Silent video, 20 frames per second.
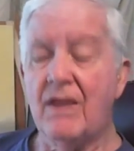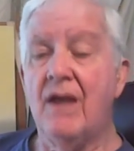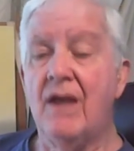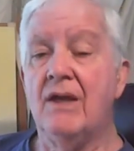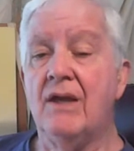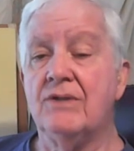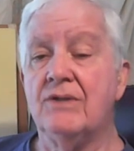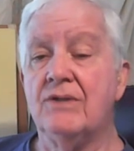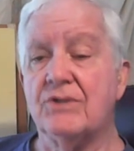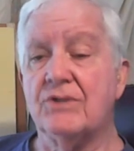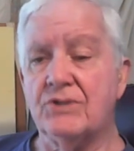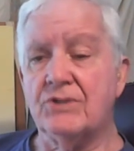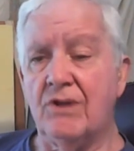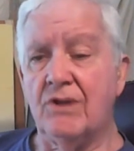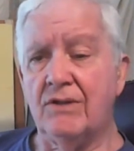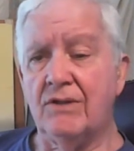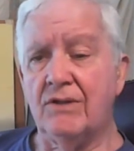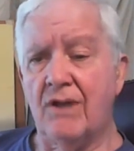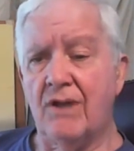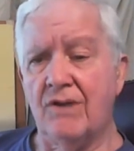To
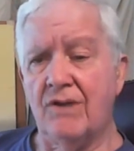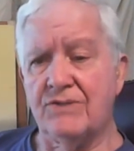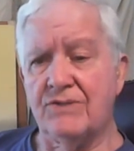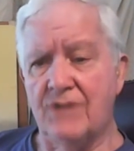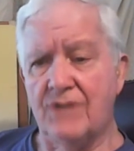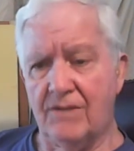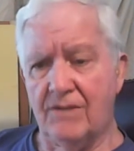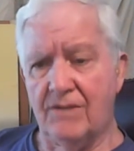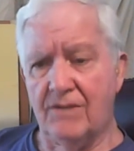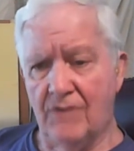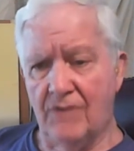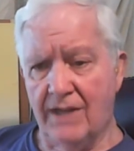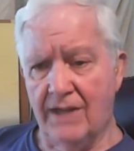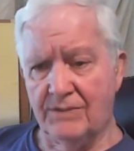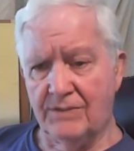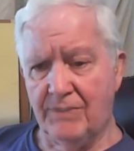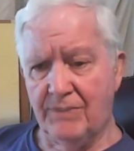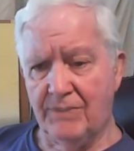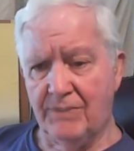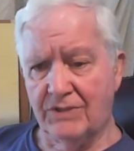start our sunrise
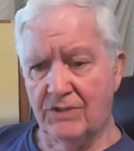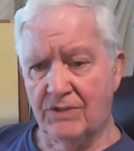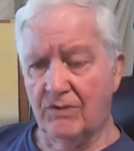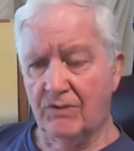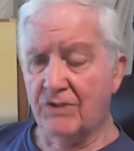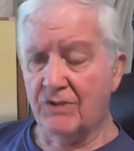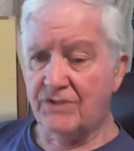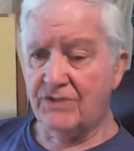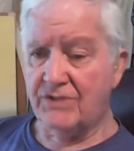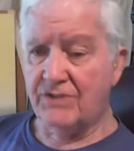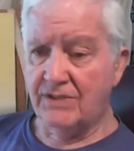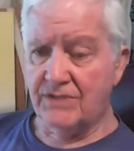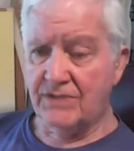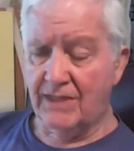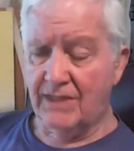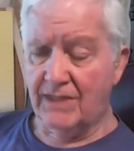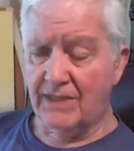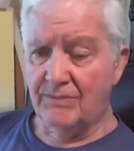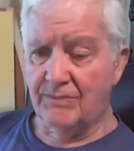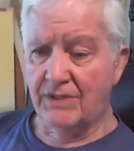picture or
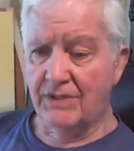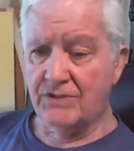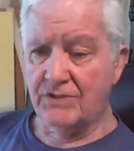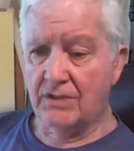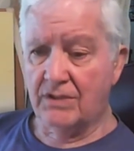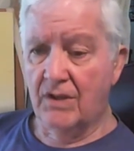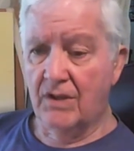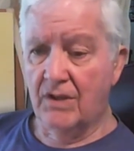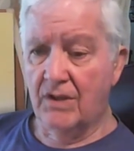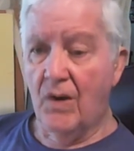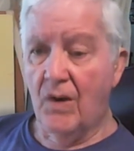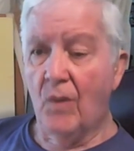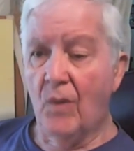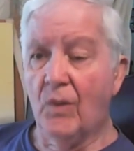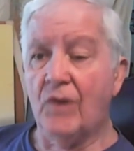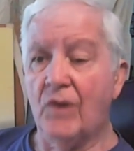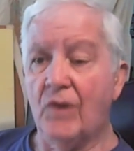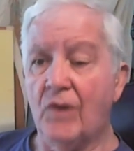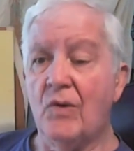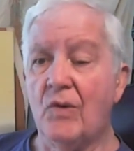sunset picture,
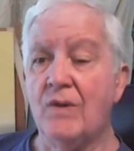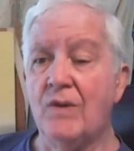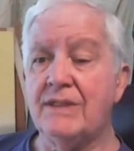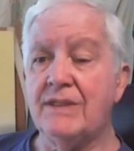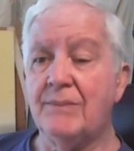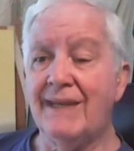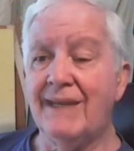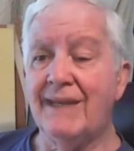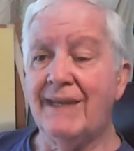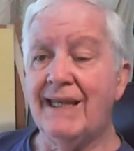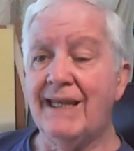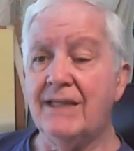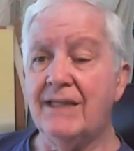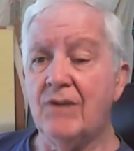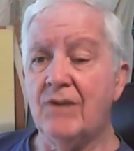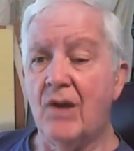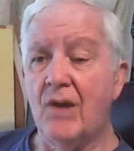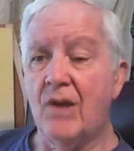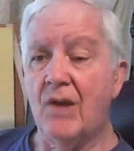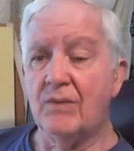we're going to
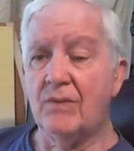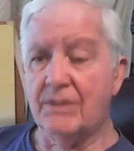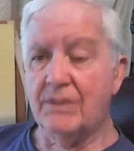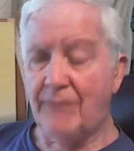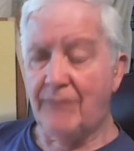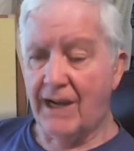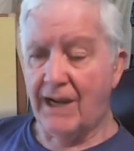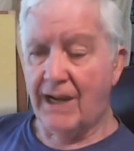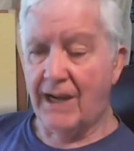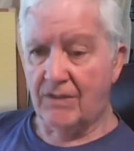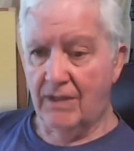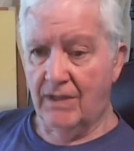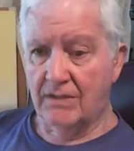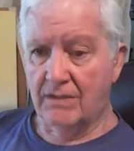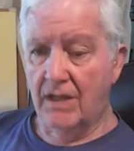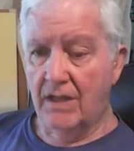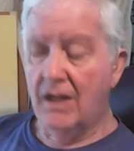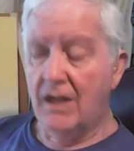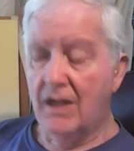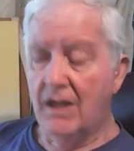begin with the background.
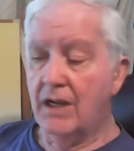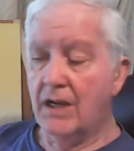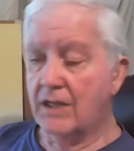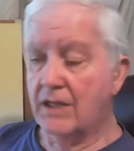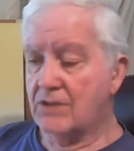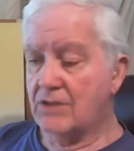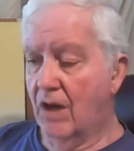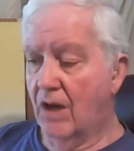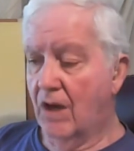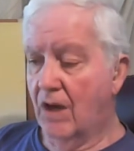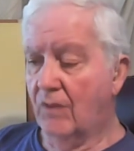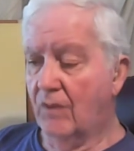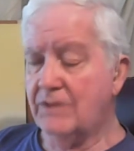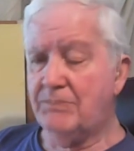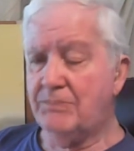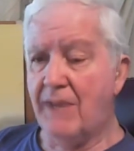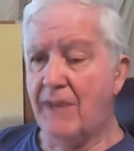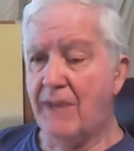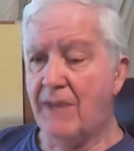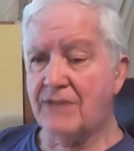It's always
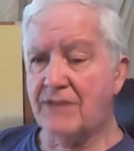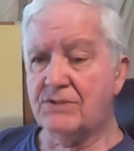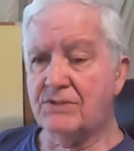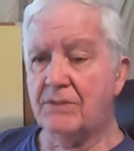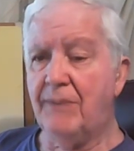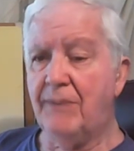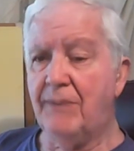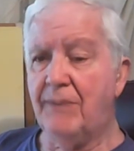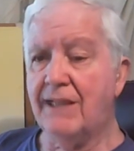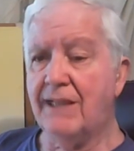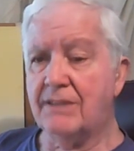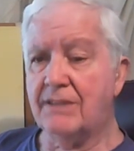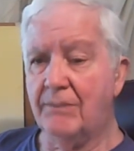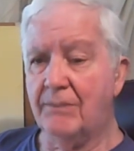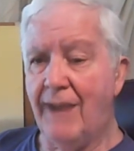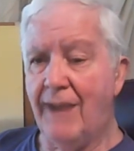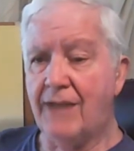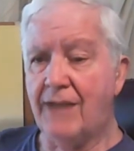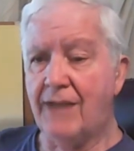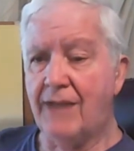best to paint the
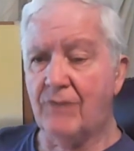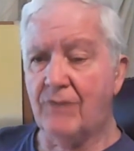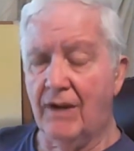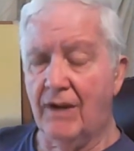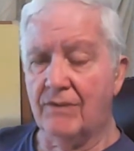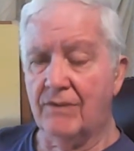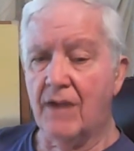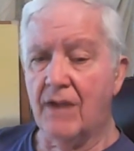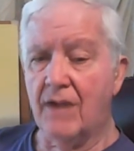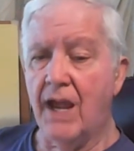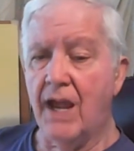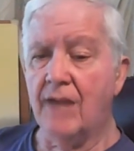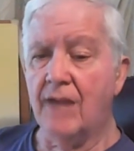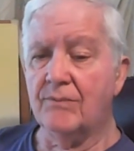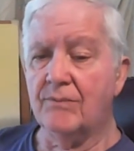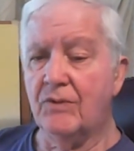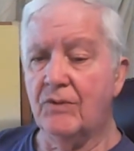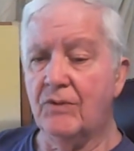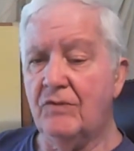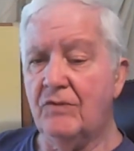background
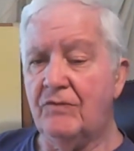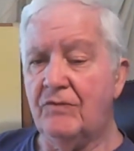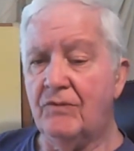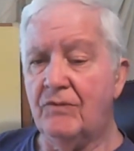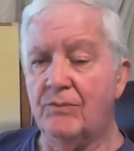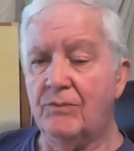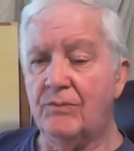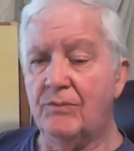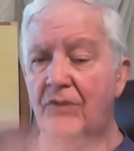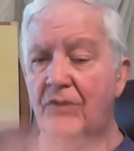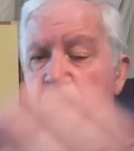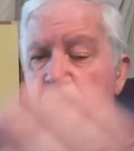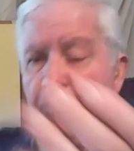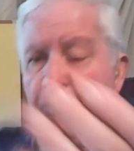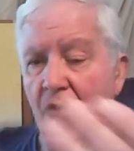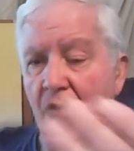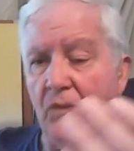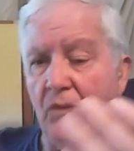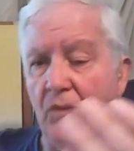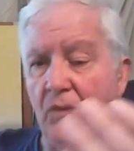and move
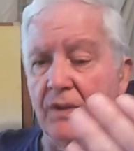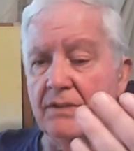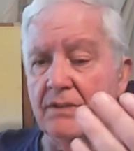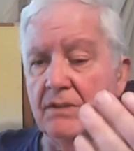forward